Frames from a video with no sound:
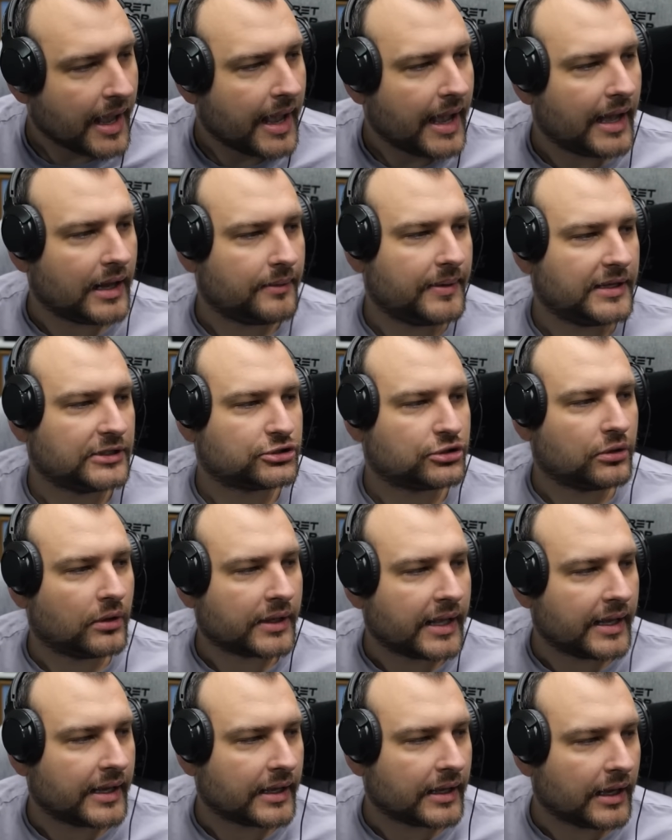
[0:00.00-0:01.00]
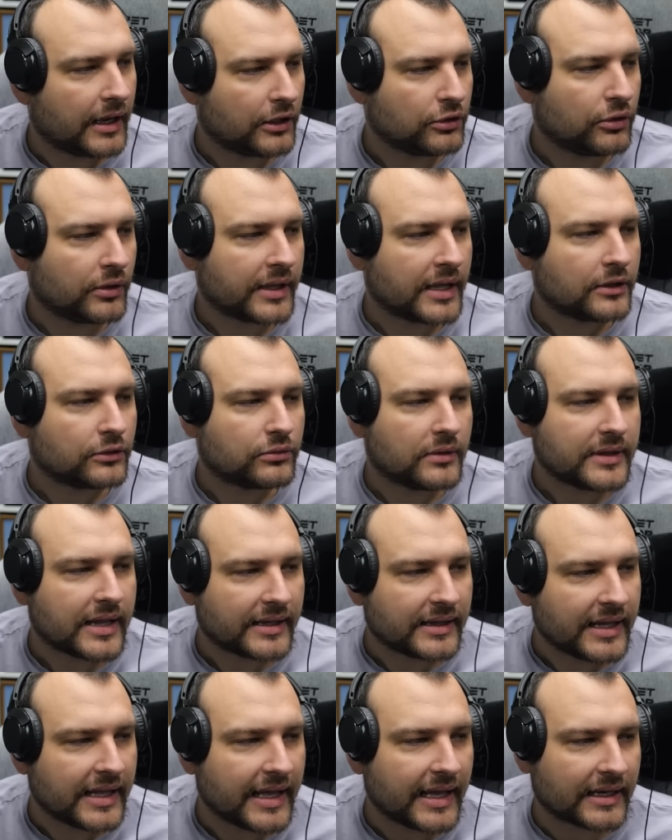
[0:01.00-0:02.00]
Anyways, looking to the
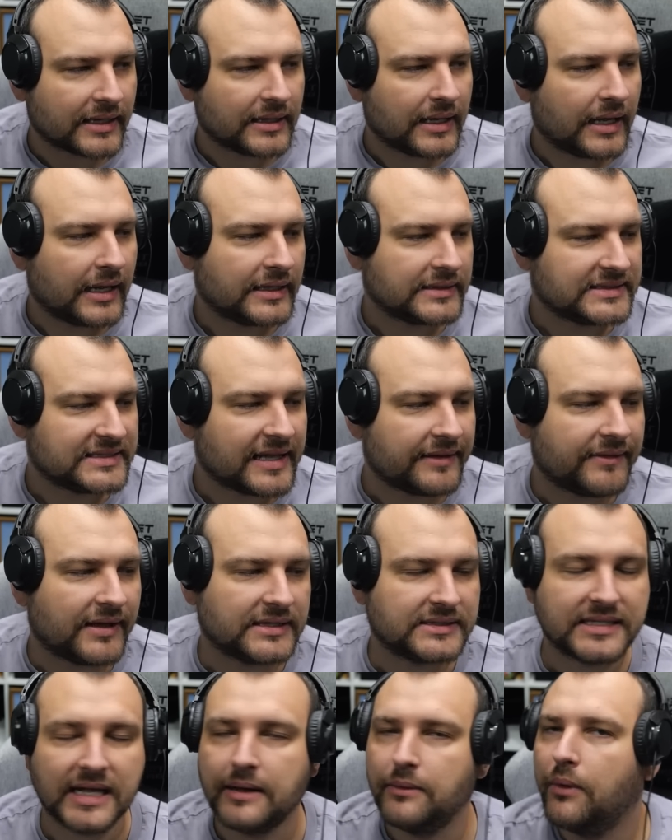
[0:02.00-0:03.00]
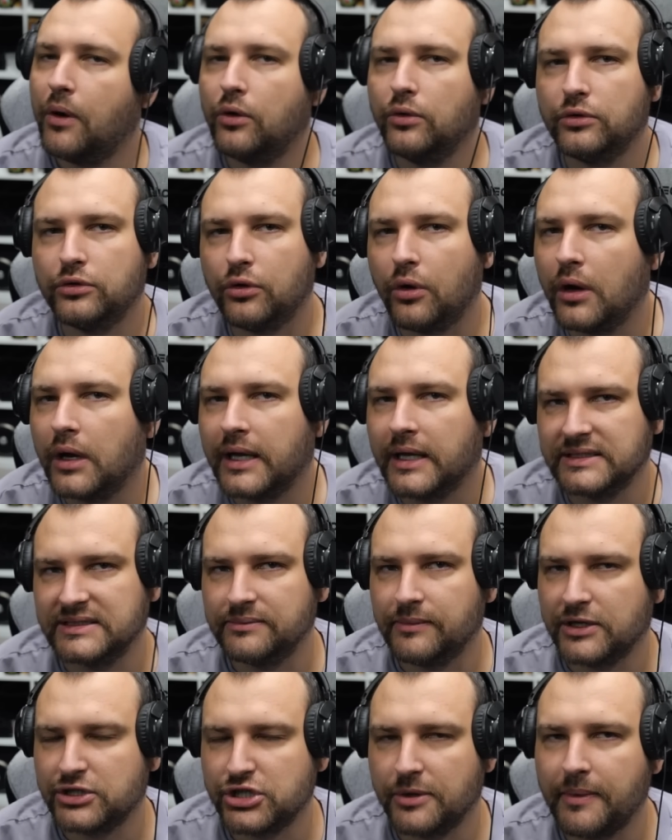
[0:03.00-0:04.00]
tier 7s, I won't talk as
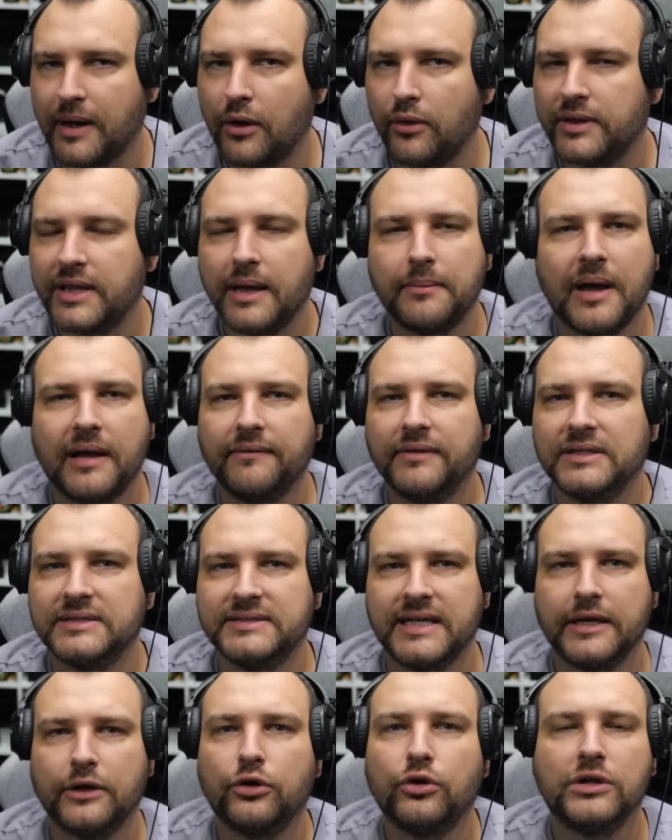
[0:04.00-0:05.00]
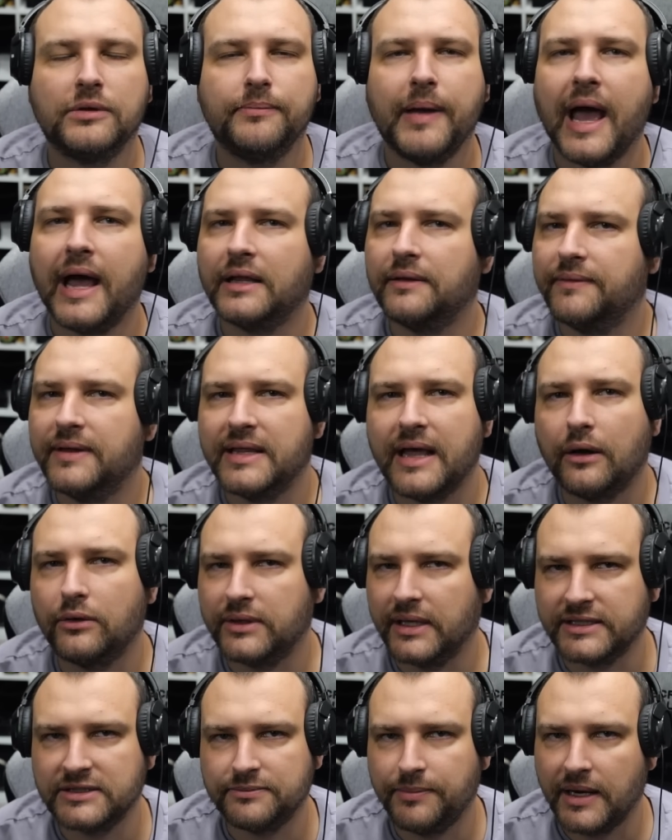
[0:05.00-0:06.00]
much about them. I will say good, bad
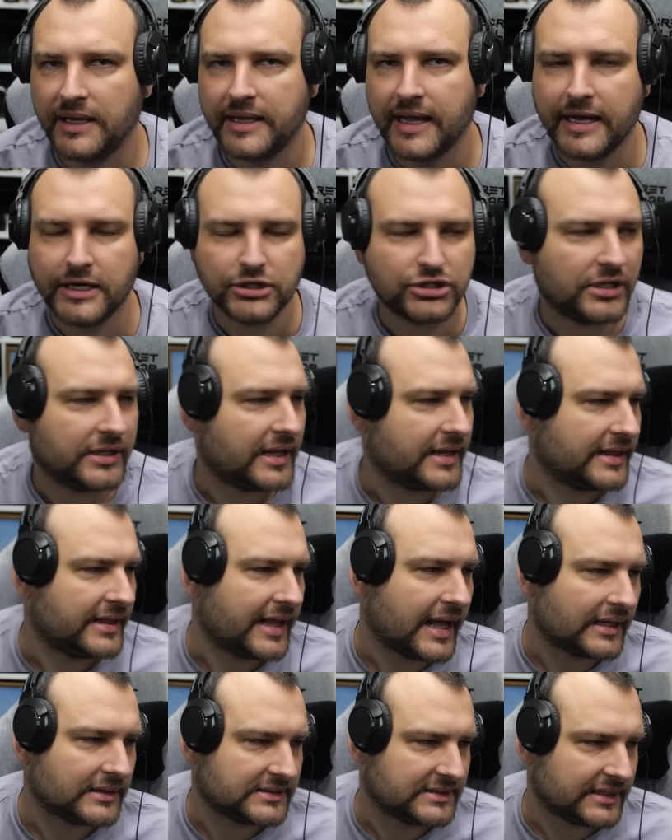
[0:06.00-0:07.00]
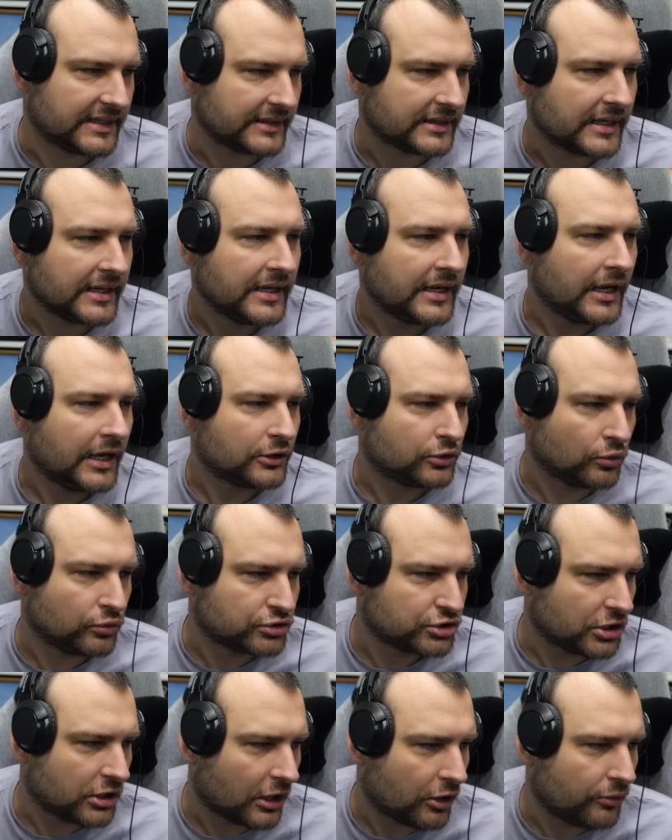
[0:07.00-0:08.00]
without explanation, and that's it. Too
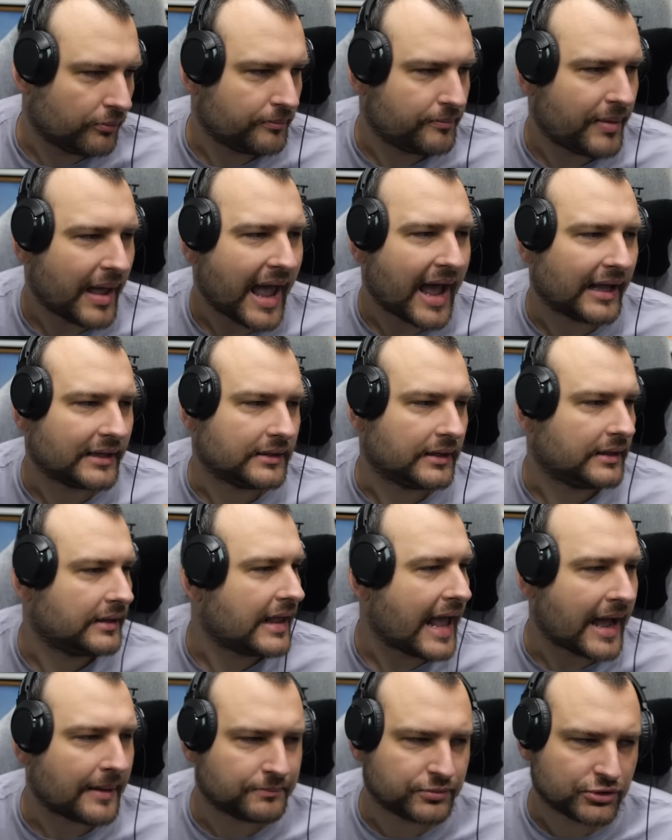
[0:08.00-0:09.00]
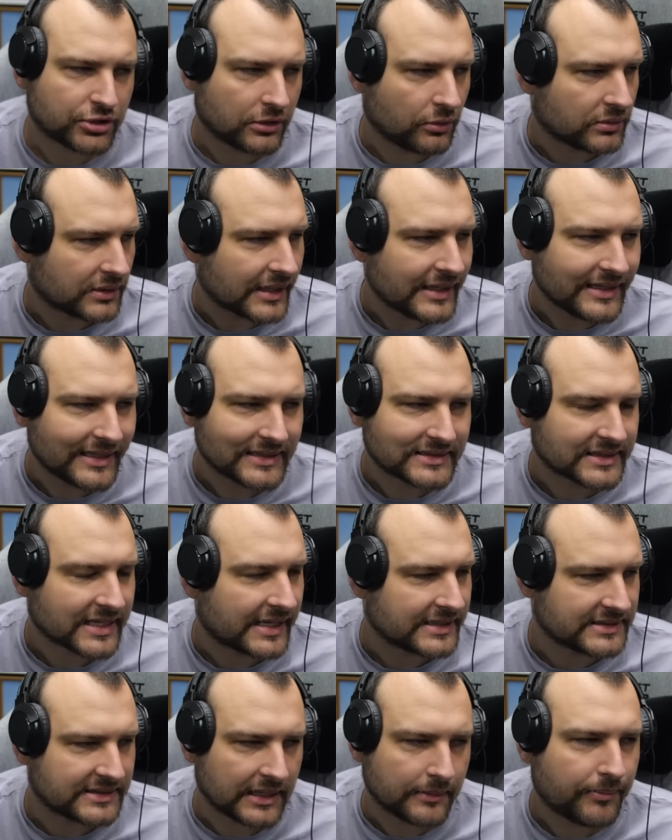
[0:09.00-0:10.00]
slow, bad, absolutely
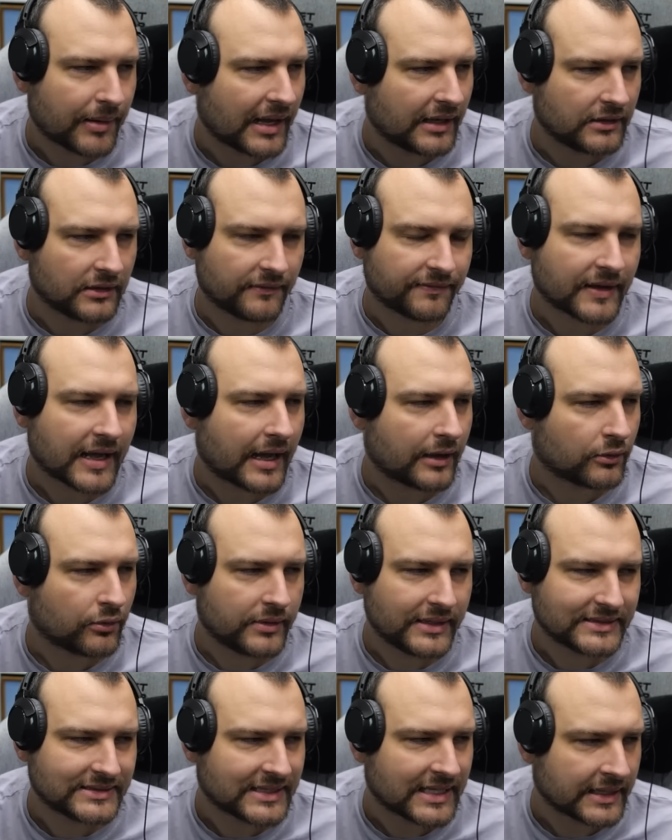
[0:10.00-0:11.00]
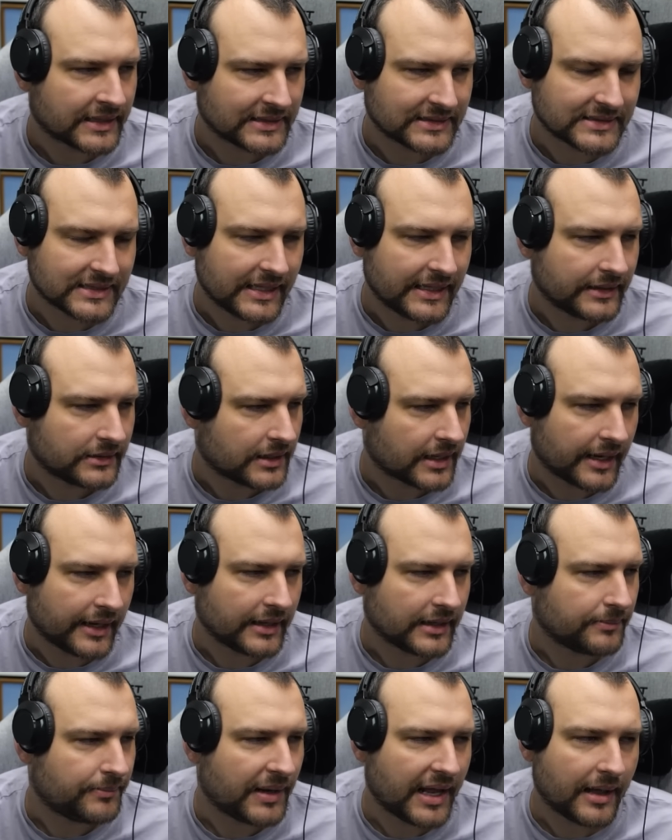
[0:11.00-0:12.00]
disgusting pile of caco. This tank is literally
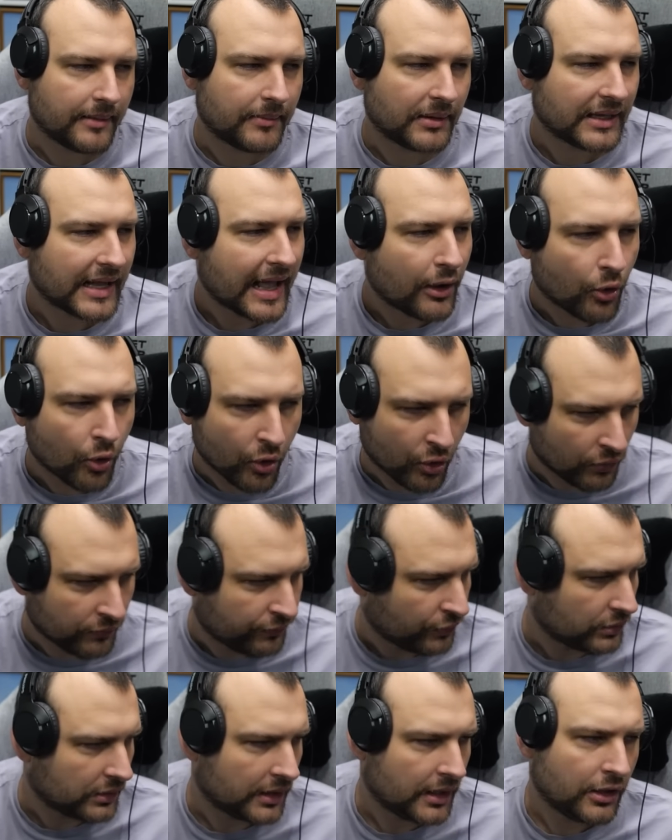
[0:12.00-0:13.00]
unplayable. Awful.